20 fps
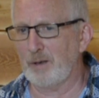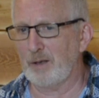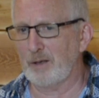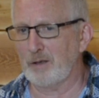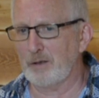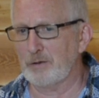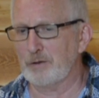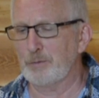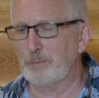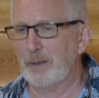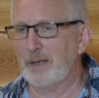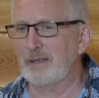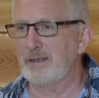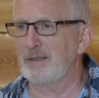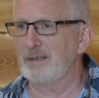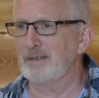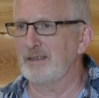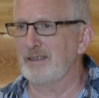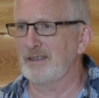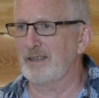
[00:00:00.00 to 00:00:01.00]
large
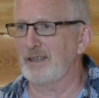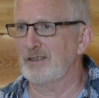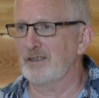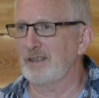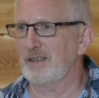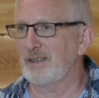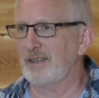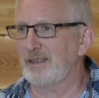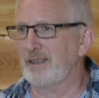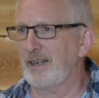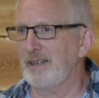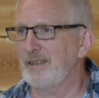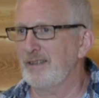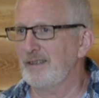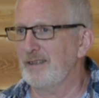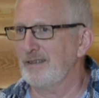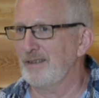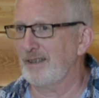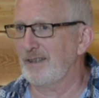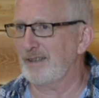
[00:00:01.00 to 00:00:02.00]
painting is essentially a kite
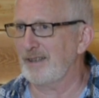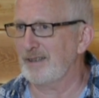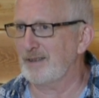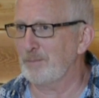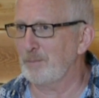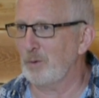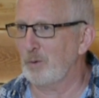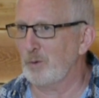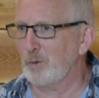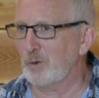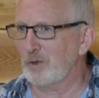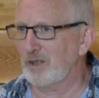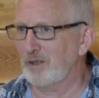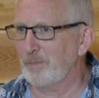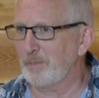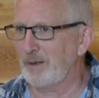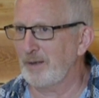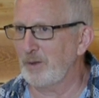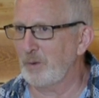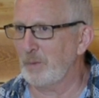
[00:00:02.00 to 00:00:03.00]
that gets blown
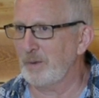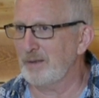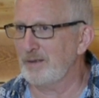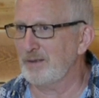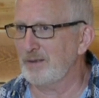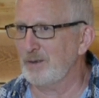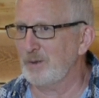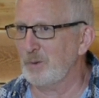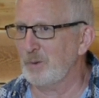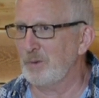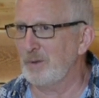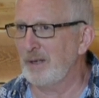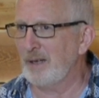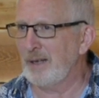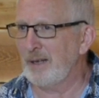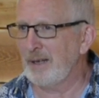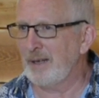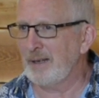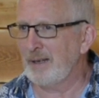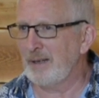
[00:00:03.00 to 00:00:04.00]
around by the wind, so
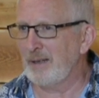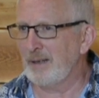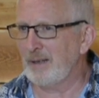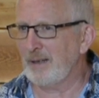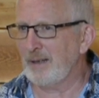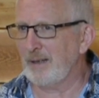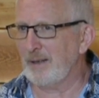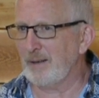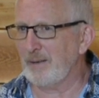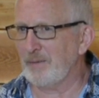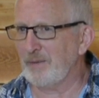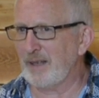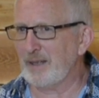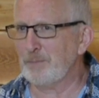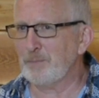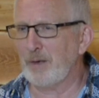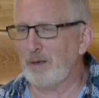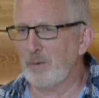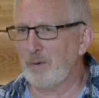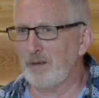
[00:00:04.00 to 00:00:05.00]
that's
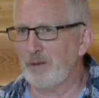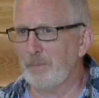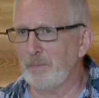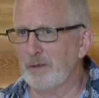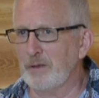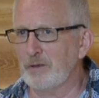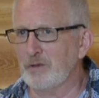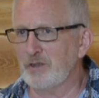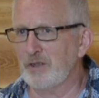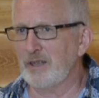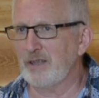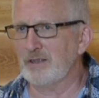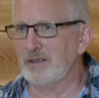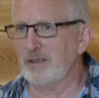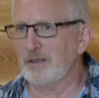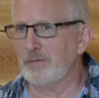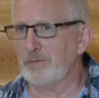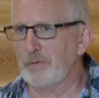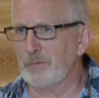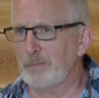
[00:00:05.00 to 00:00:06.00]
probably one of the bigger
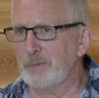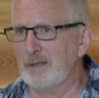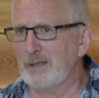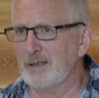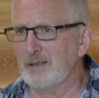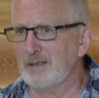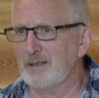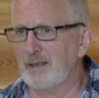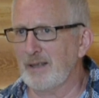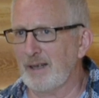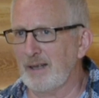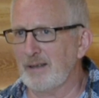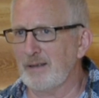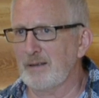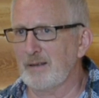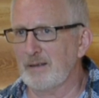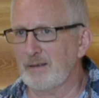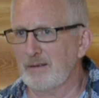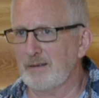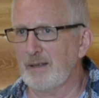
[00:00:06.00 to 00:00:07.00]
changes for me, is
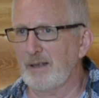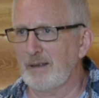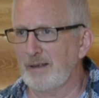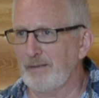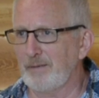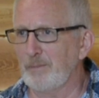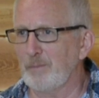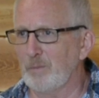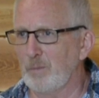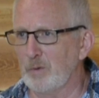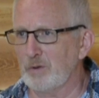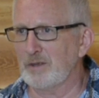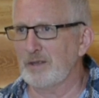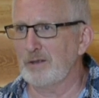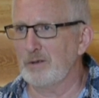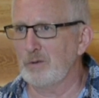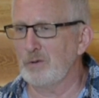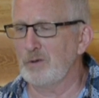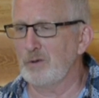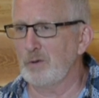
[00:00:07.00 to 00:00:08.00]
that I mostly
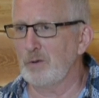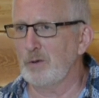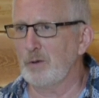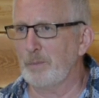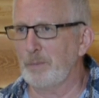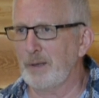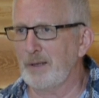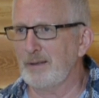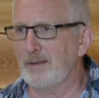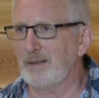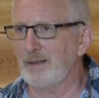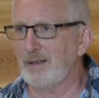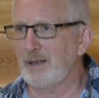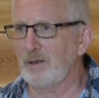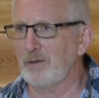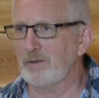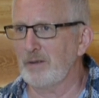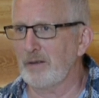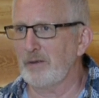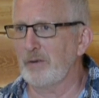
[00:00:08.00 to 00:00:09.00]
do studio painting
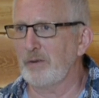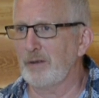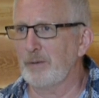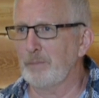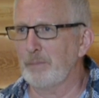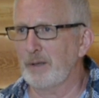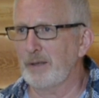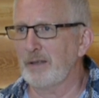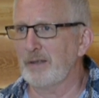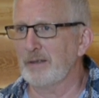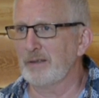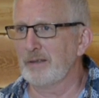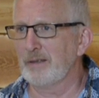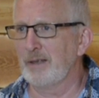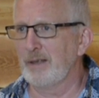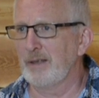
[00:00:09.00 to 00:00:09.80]
now rather than plein air.